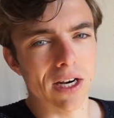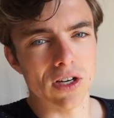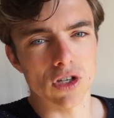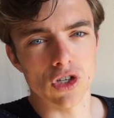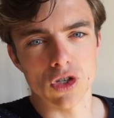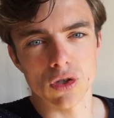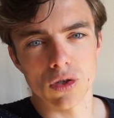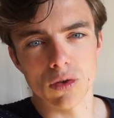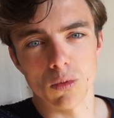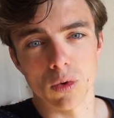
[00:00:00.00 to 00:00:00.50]
and I
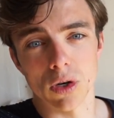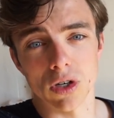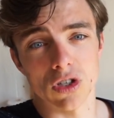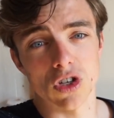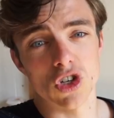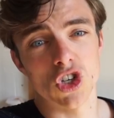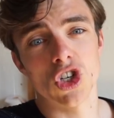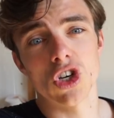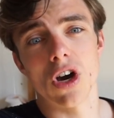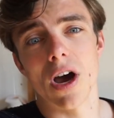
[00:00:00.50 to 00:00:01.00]
just
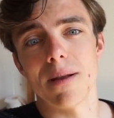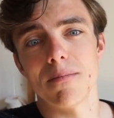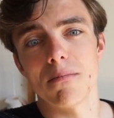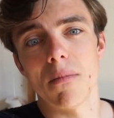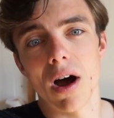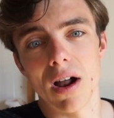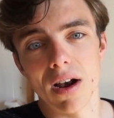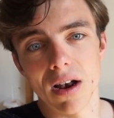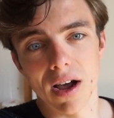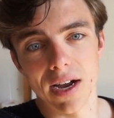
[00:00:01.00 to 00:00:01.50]
wanted to shine
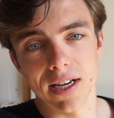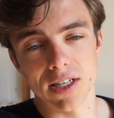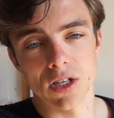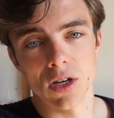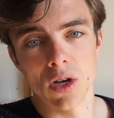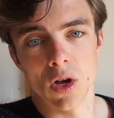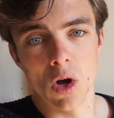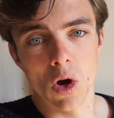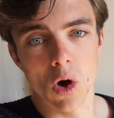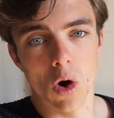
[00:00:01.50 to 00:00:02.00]
my
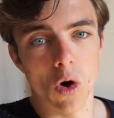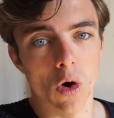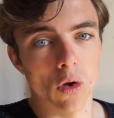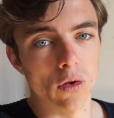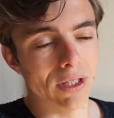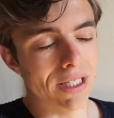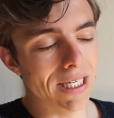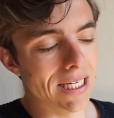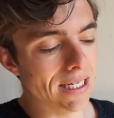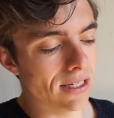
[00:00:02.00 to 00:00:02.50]
light
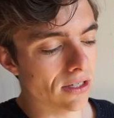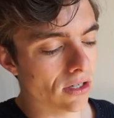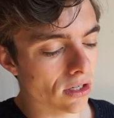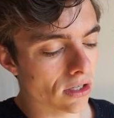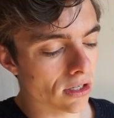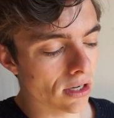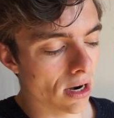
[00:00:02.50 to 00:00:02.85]
on these.